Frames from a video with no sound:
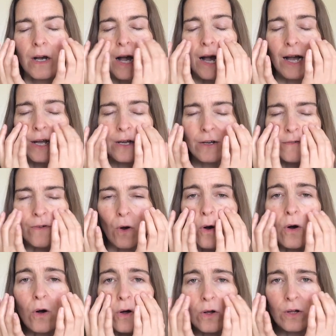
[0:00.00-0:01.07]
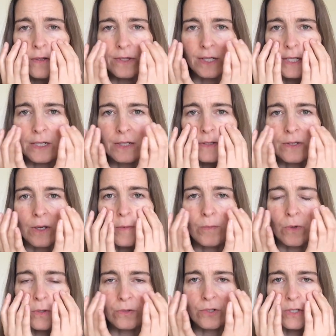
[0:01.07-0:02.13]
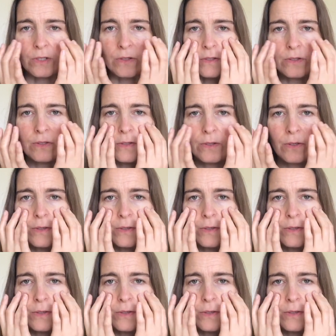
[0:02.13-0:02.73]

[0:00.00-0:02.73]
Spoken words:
I have all these emotions.